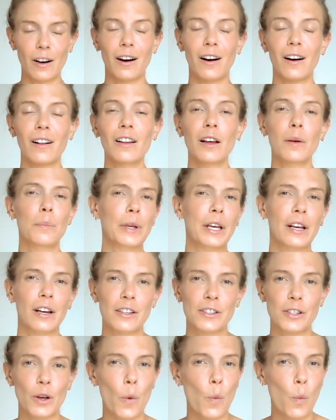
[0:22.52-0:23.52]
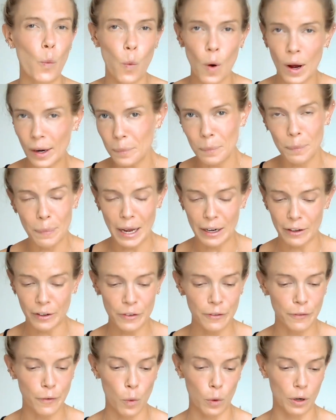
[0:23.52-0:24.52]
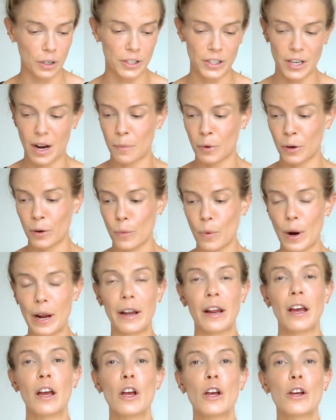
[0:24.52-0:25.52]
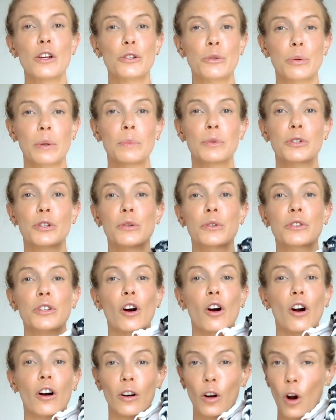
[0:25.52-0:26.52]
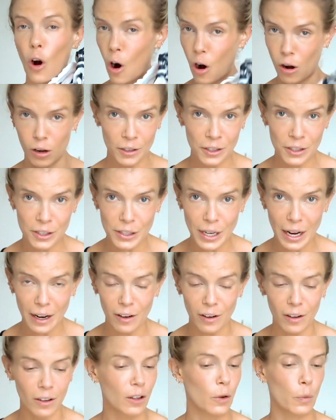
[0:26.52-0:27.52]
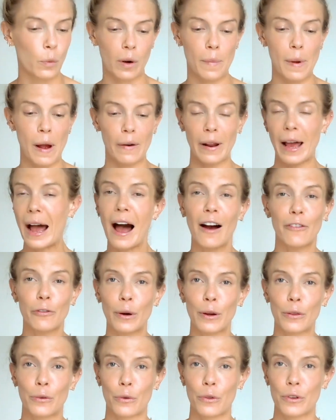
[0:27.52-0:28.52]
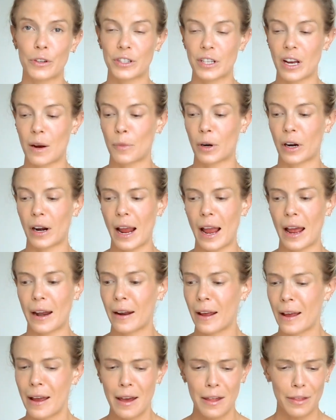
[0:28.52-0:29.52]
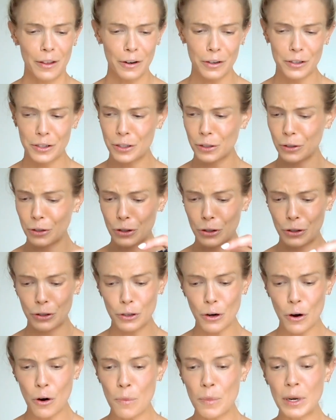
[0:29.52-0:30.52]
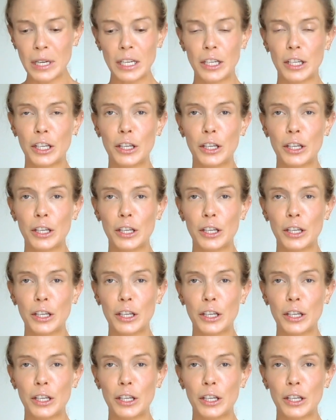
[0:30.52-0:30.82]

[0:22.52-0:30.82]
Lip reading: haul because what better for summer when swimsuits are on sale? We're about halfway through the summer and there are still so many